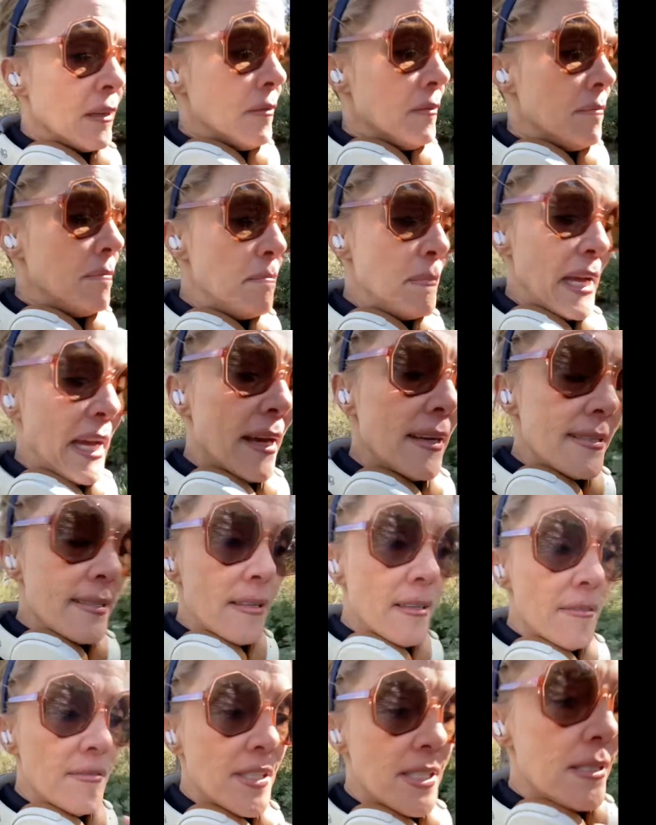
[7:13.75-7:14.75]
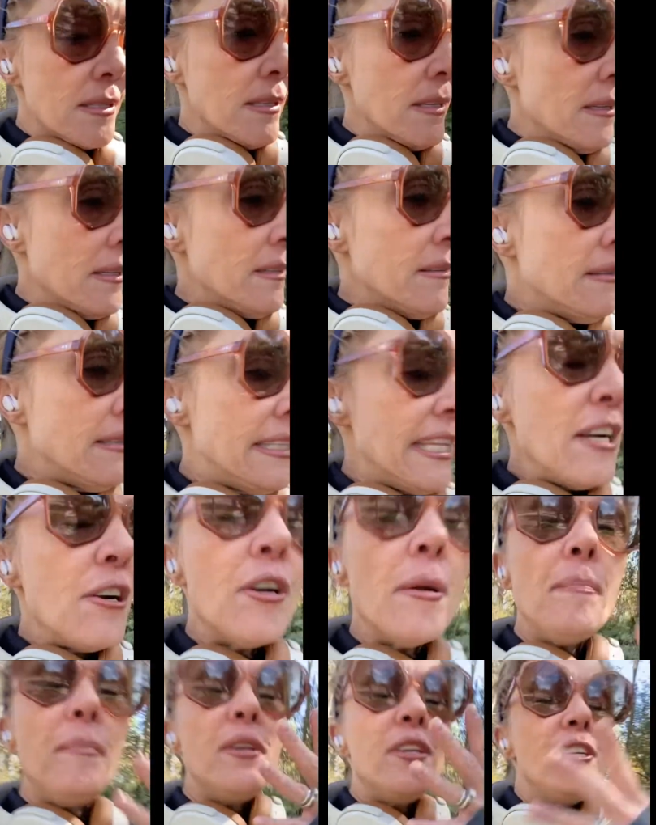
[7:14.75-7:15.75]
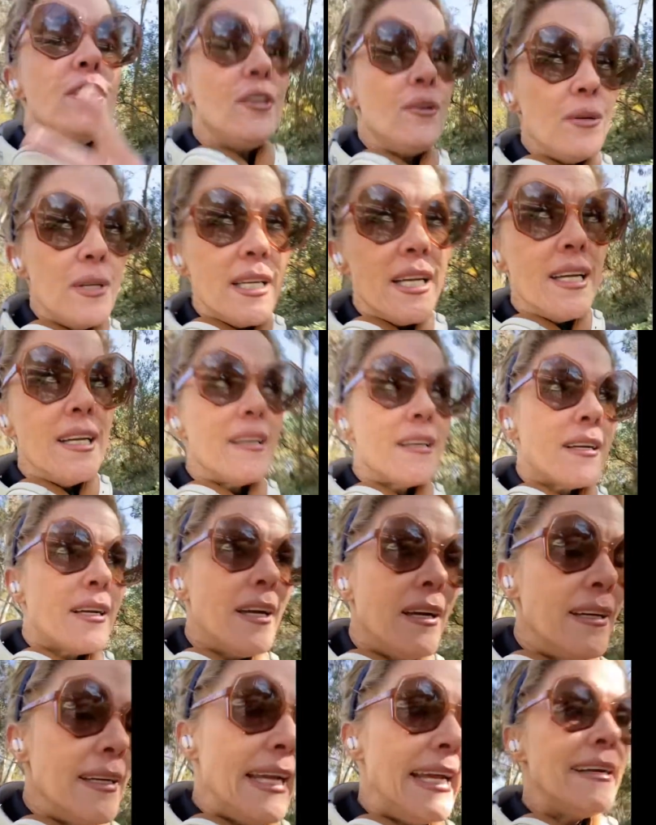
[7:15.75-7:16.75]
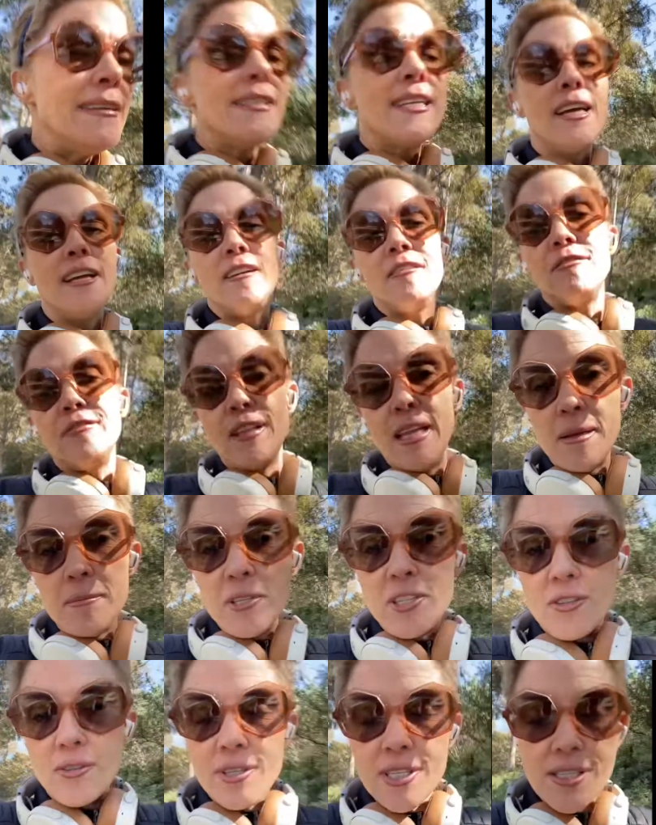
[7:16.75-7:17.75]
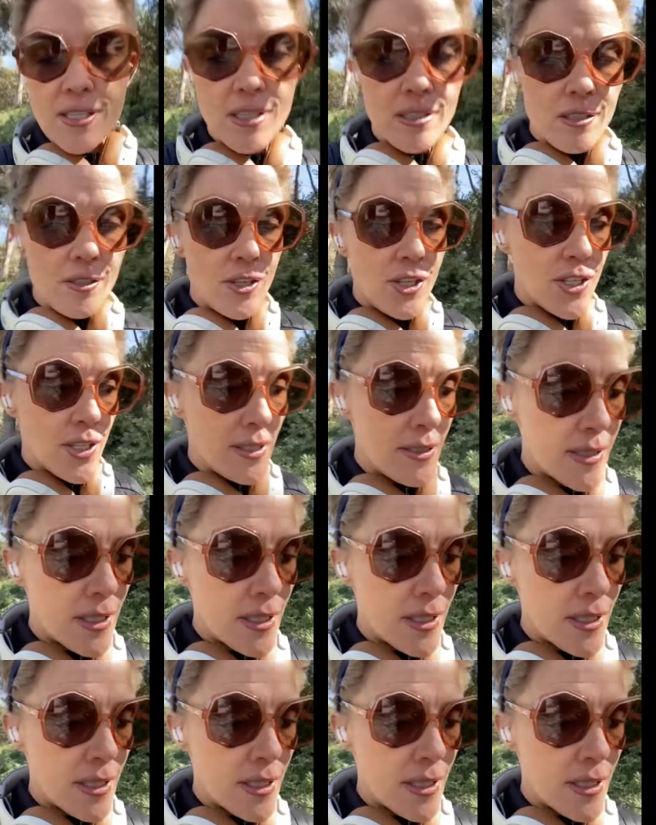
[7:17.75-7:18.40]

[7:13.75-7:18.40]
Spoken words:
massive therapeutic anti-inflammatory solutions.